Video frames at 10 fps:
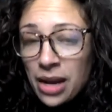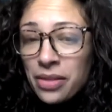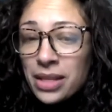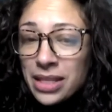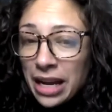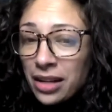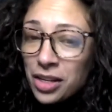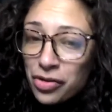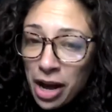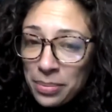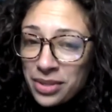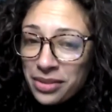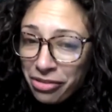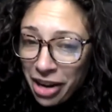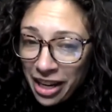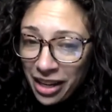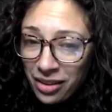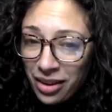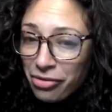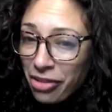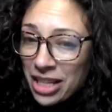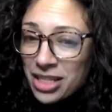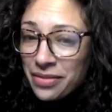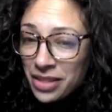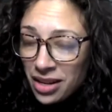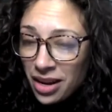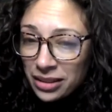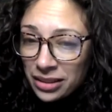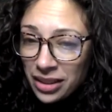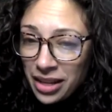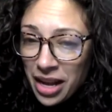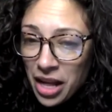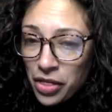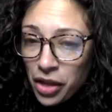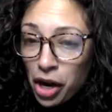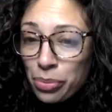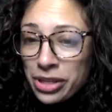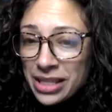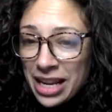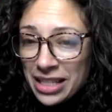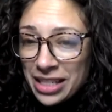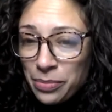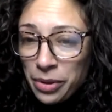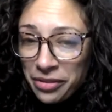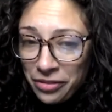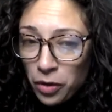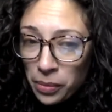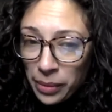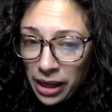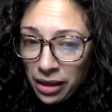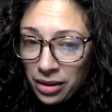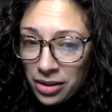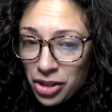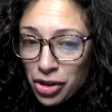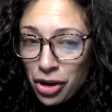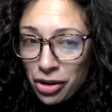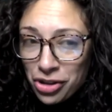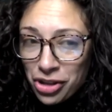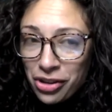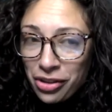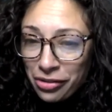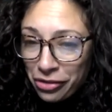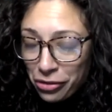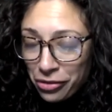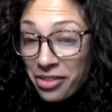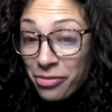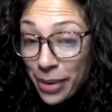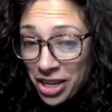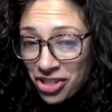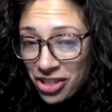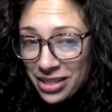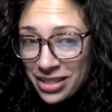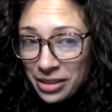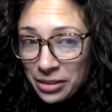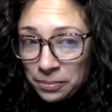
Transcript: the daily drops of rain and rays of sun that are presented before me to nurture the fruit of patience.